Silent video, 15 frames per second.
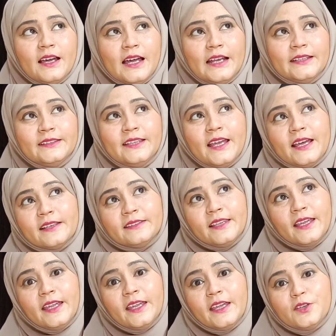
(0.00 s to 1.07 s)

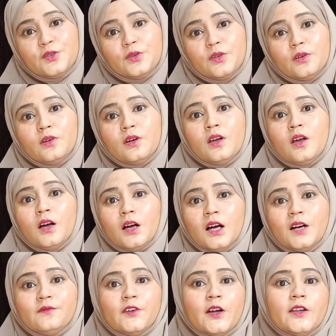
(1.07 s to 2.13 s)

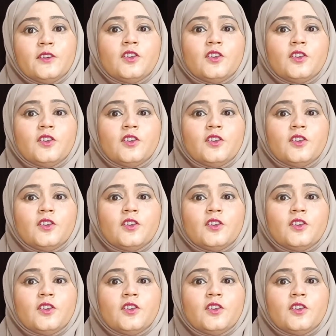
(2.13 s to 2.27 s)
would